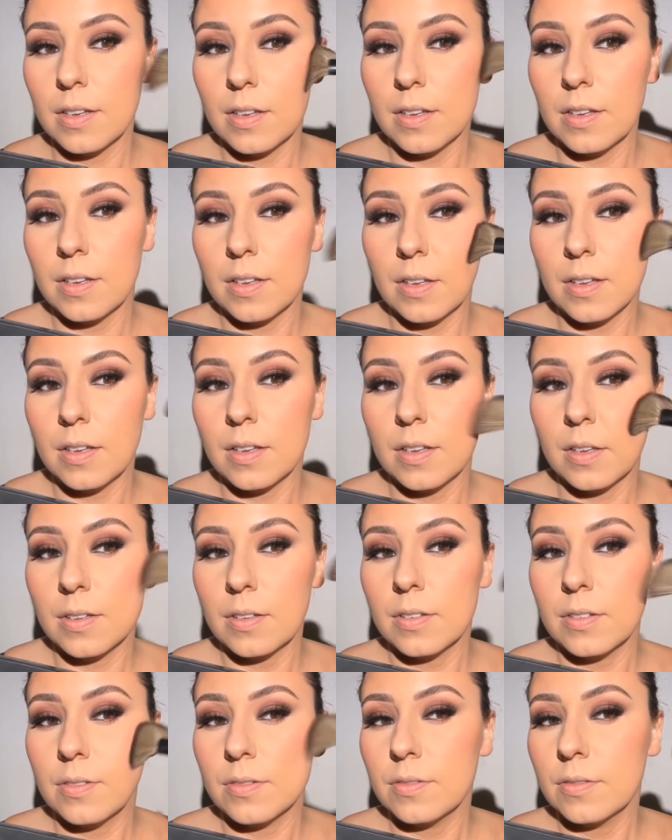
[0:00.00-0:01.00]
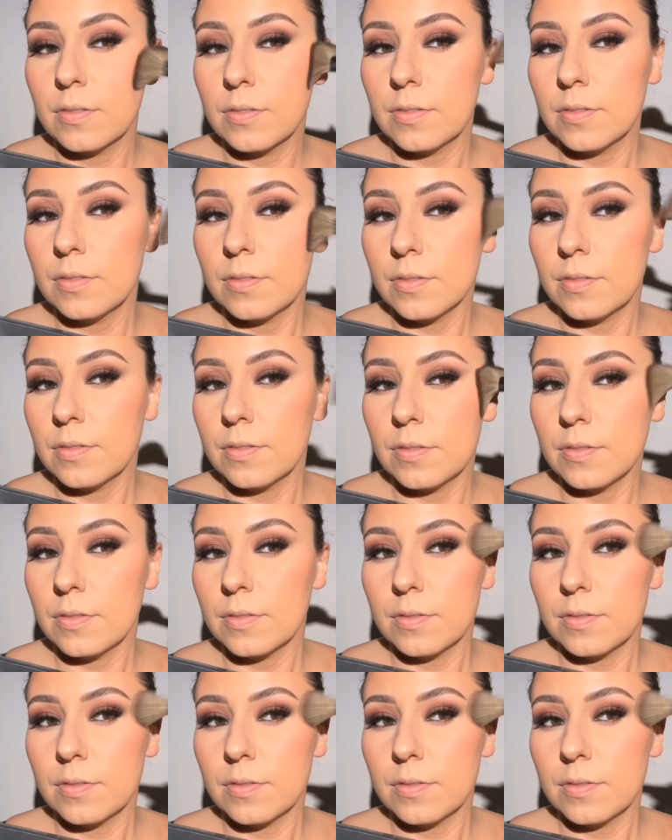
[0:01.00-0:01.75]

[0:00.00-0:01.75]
(no one is talking)